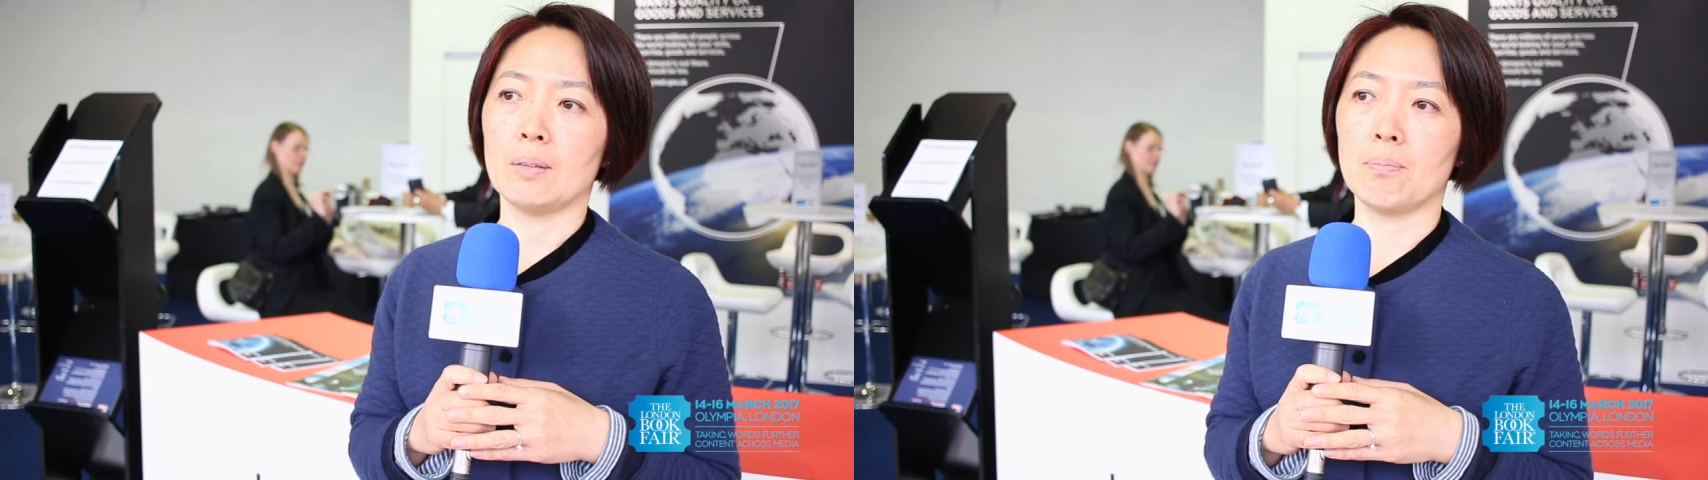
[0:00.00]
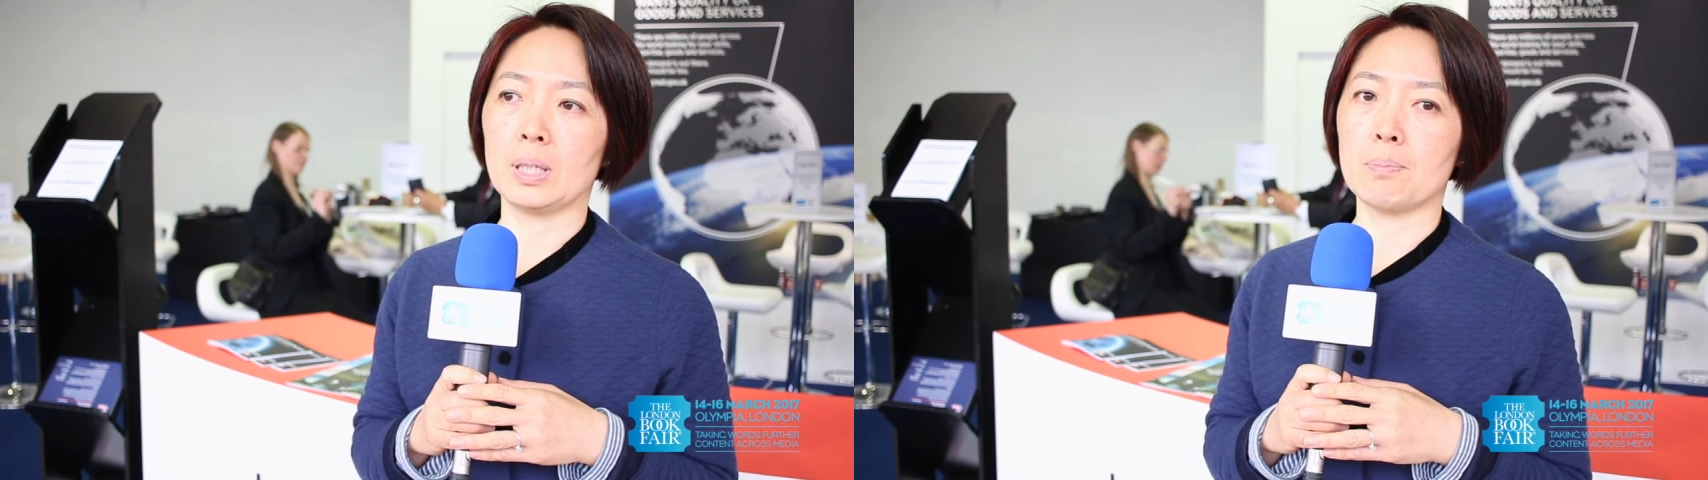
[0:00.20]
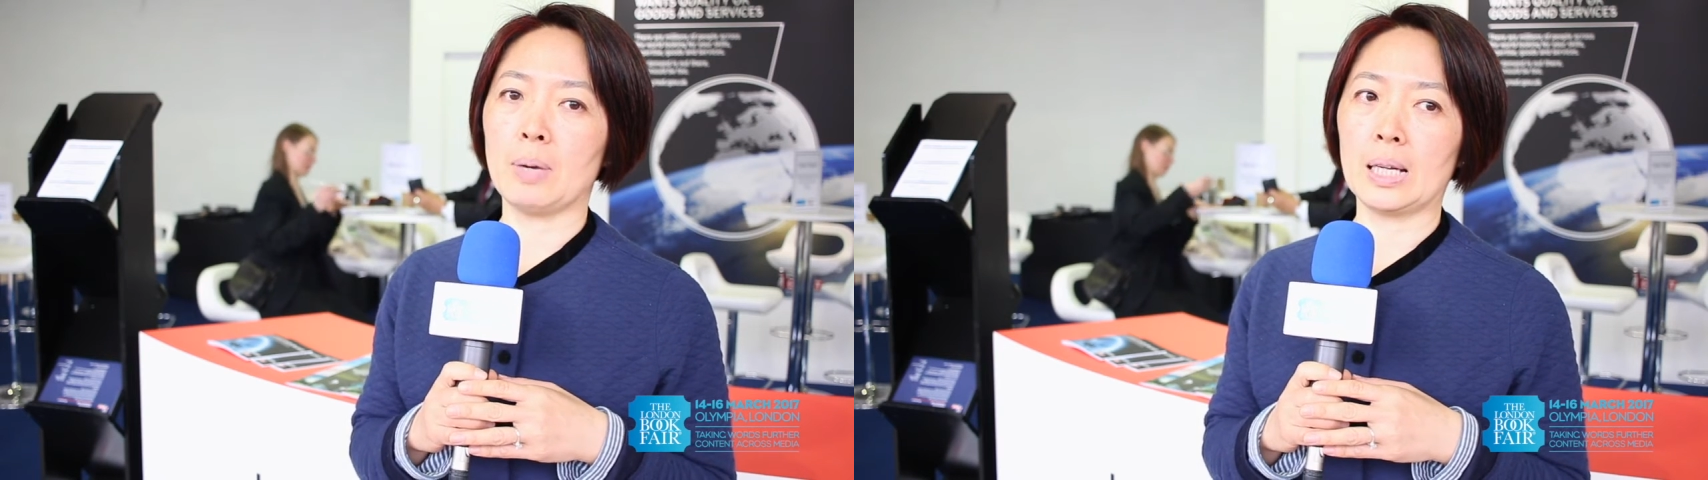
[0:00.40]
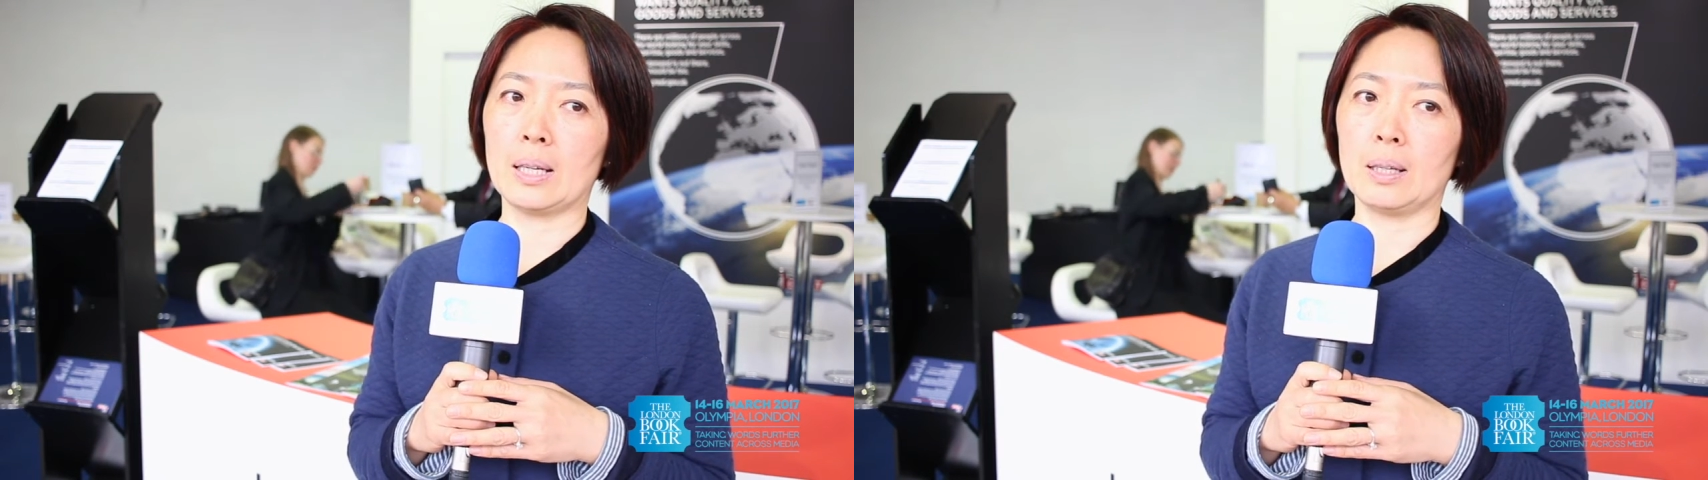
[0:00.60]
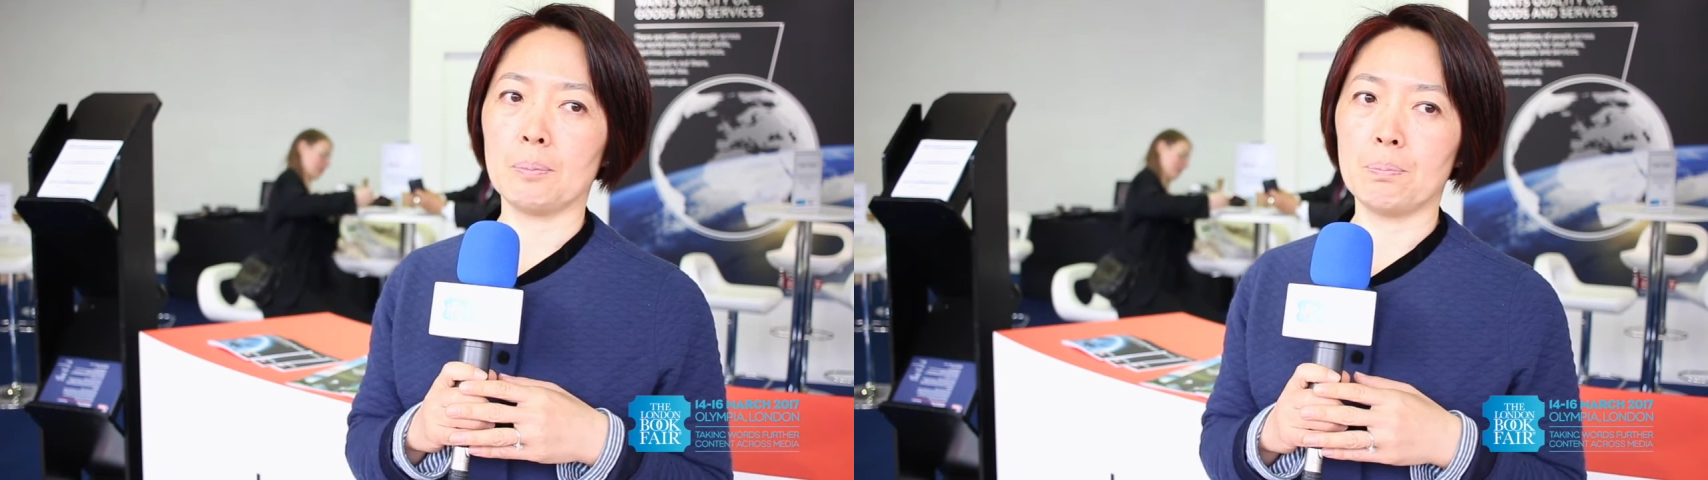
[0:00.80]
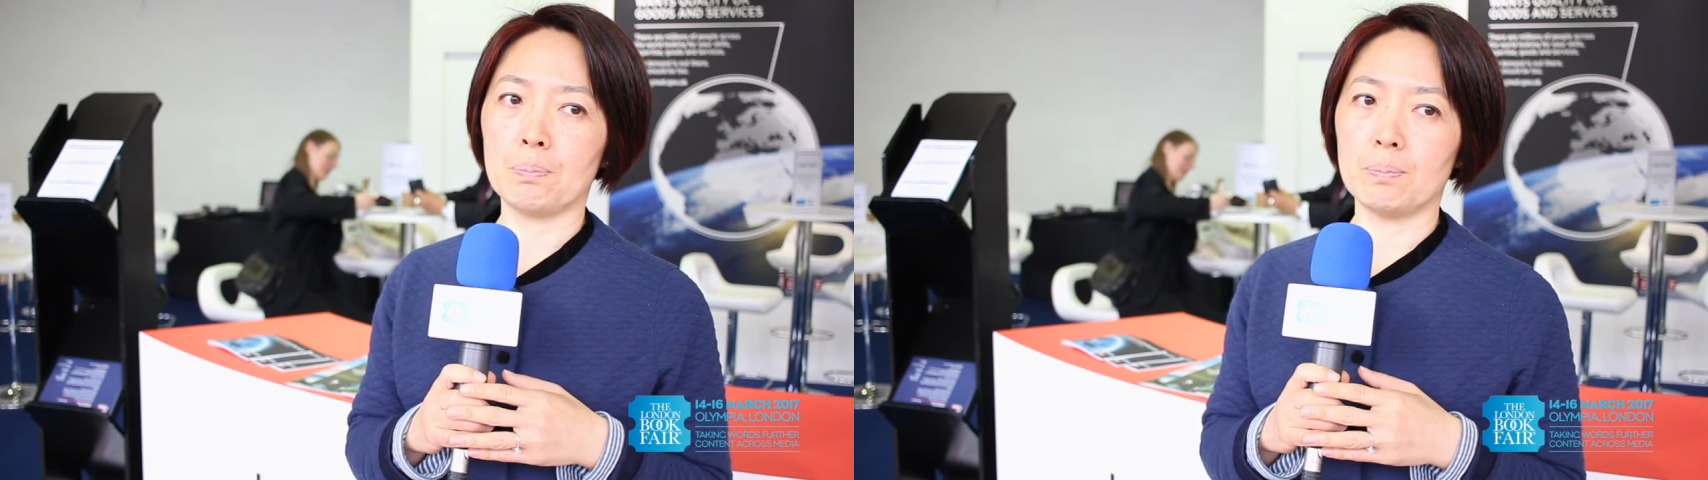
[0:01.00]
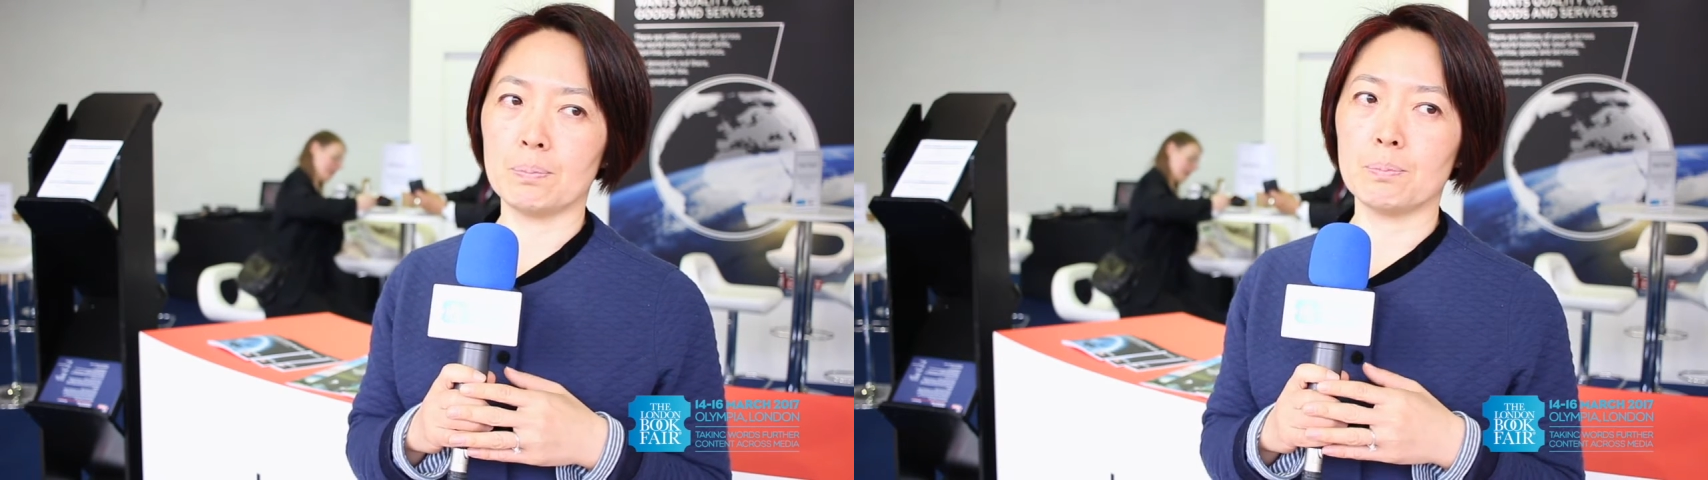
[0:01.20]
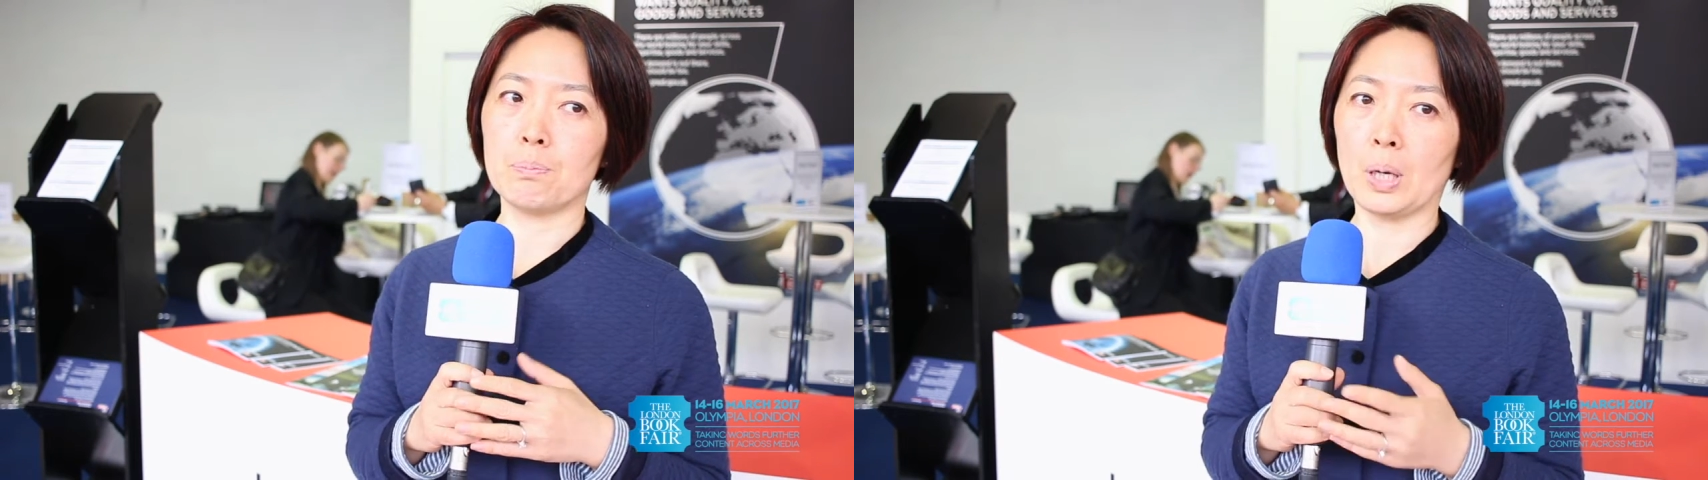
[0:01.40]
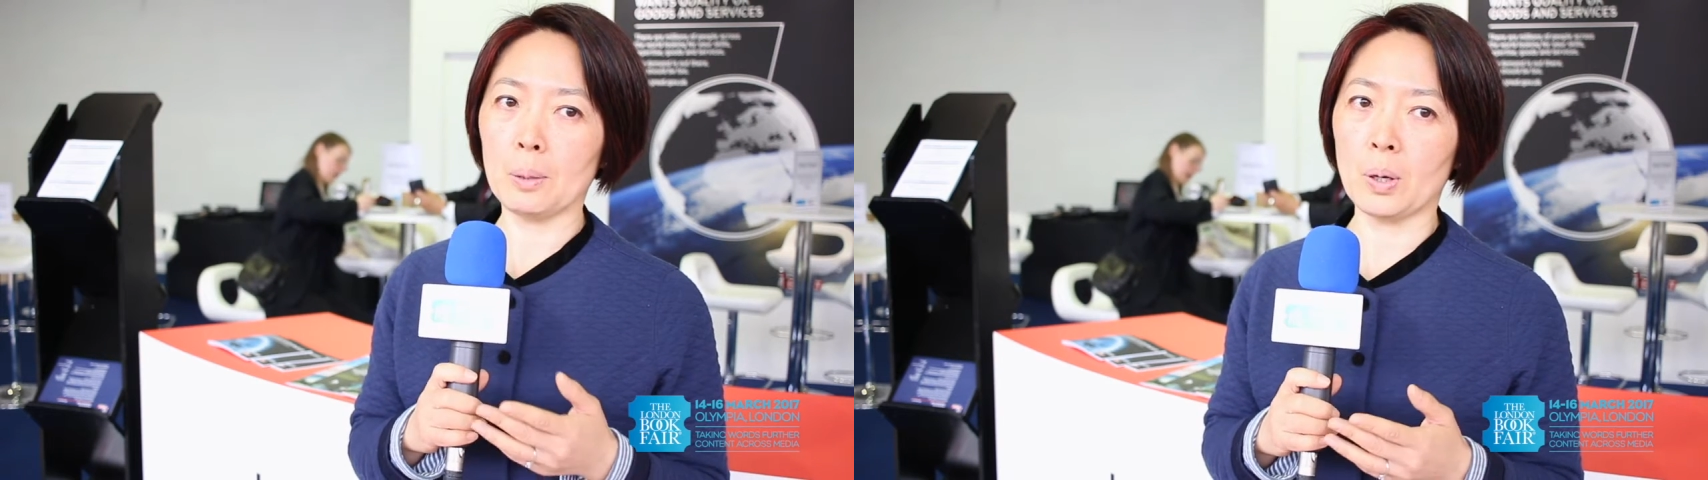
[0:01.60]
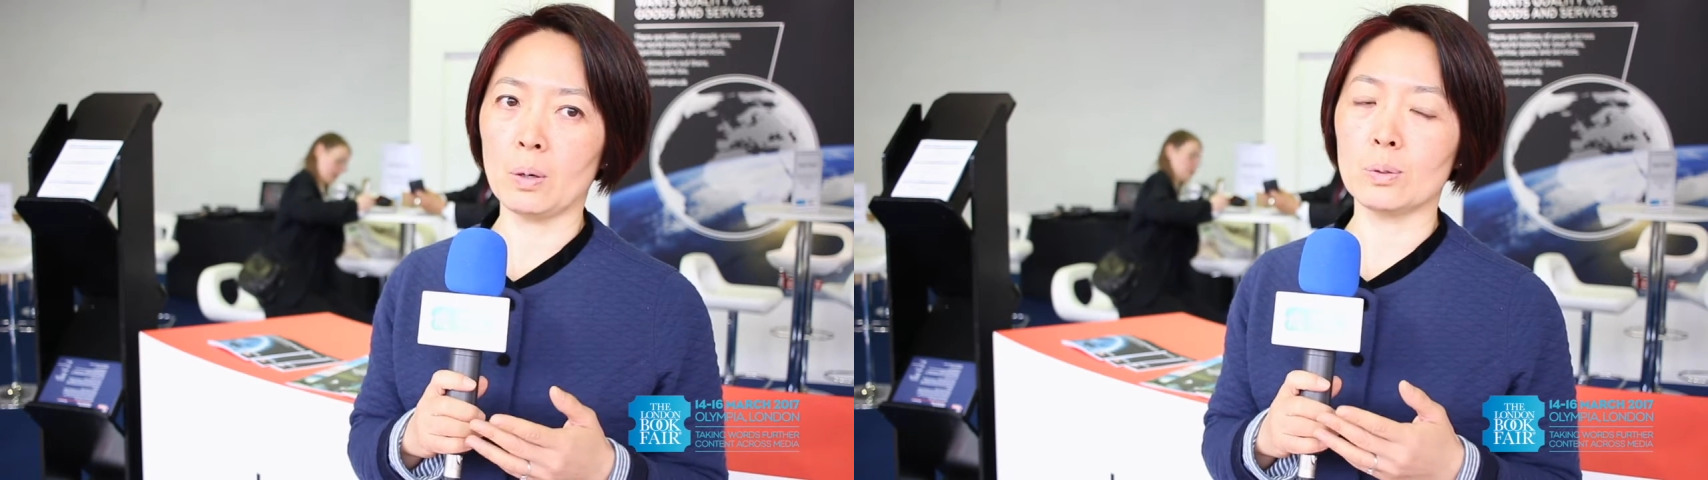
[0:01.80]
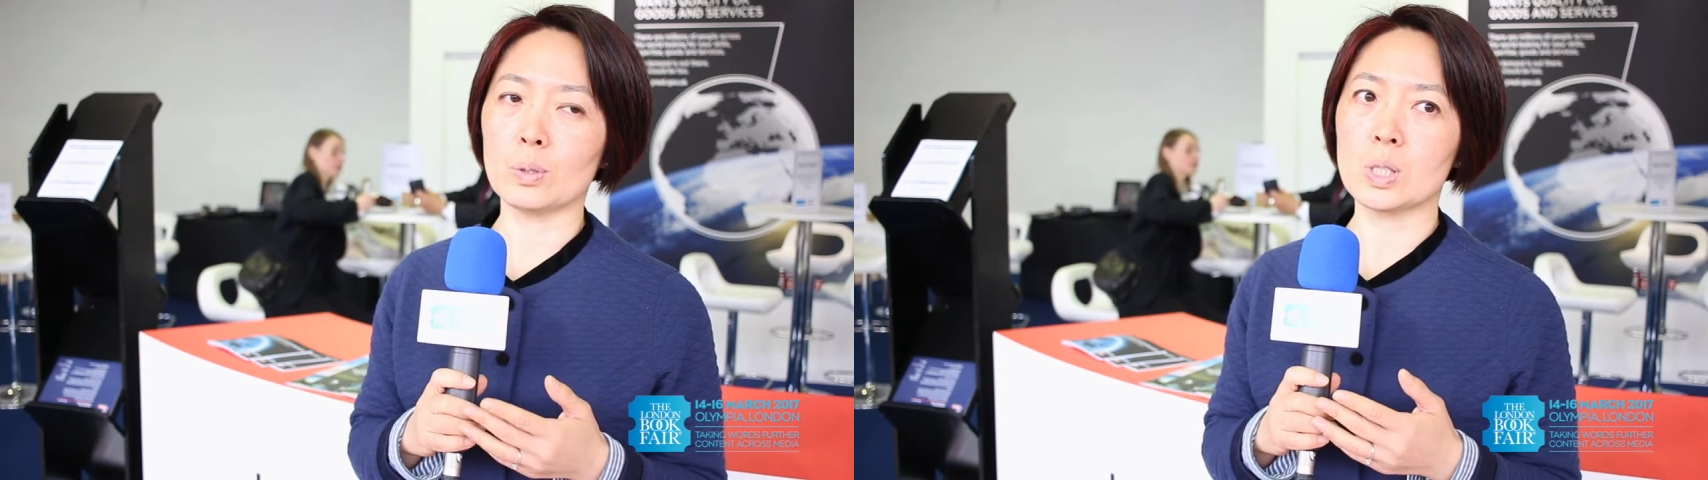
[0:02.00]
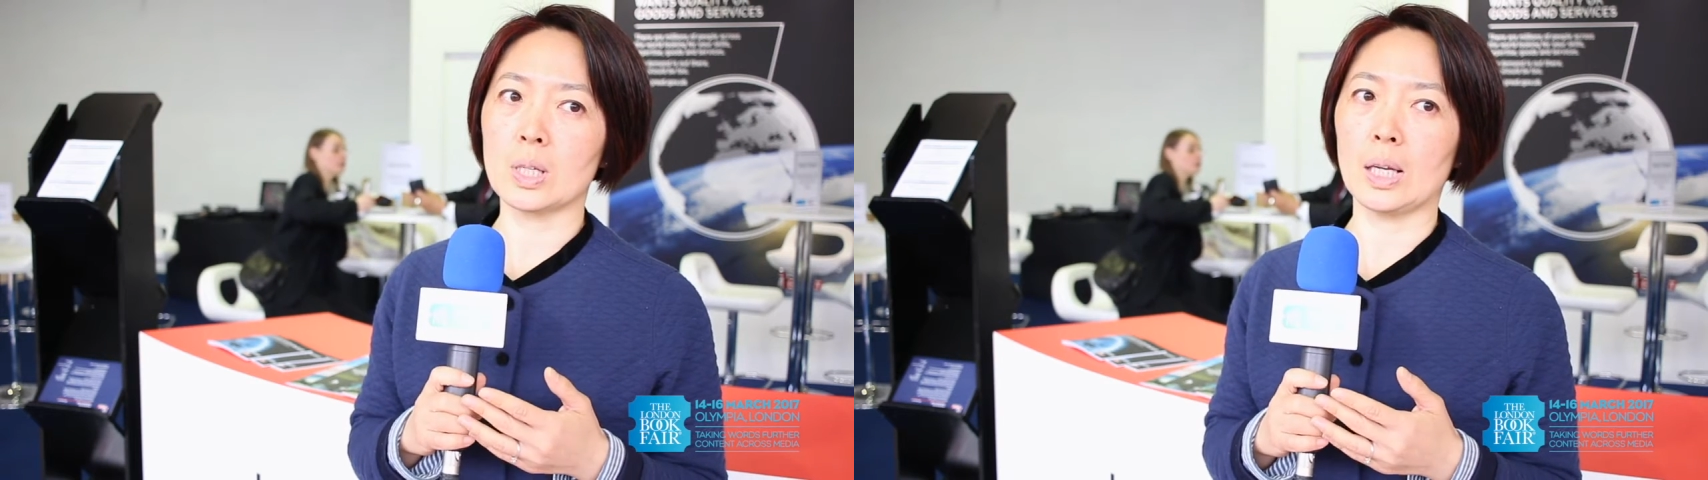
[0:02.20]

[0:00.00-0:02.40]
meet many people.